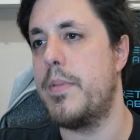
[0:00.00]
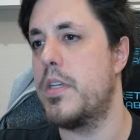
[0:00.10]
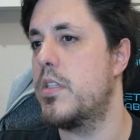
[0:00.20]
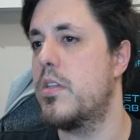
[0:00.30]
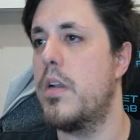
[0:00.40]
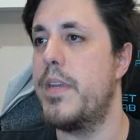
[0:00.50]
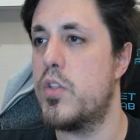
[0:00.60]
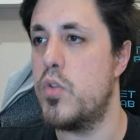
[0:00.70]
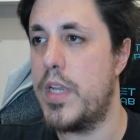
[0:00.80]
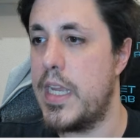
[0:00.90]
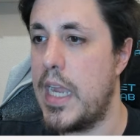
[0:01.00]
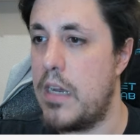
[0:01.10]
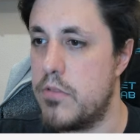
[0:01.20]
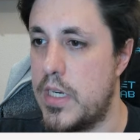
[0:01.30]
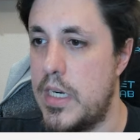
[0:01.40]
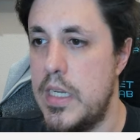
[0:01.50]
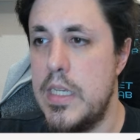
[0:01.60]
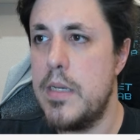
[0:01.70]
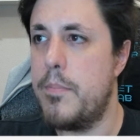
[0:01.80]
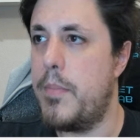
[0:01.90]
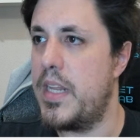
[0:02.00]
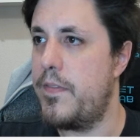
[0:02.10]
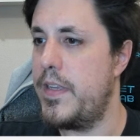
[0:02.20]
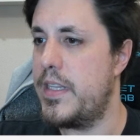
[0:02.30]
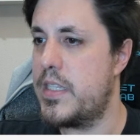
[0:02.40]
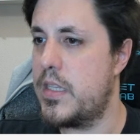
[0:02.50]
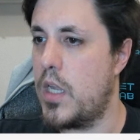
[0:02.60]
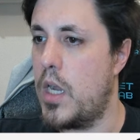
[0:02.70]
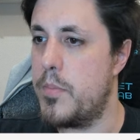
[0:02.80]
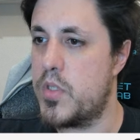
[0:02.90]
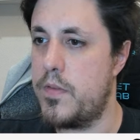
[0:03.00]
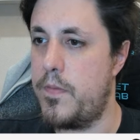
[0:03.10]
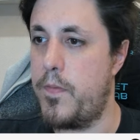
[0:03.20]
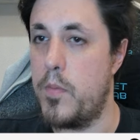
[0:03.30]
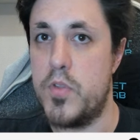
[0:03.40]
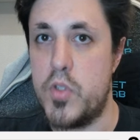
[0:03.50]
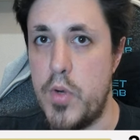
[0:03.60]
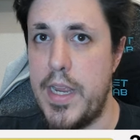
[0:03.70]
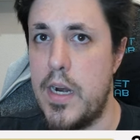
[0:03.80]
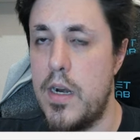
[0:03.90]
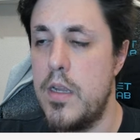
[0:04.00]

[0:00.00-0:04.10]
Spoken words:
Because it's gonna be a 2k counter, but if it comes from trigger,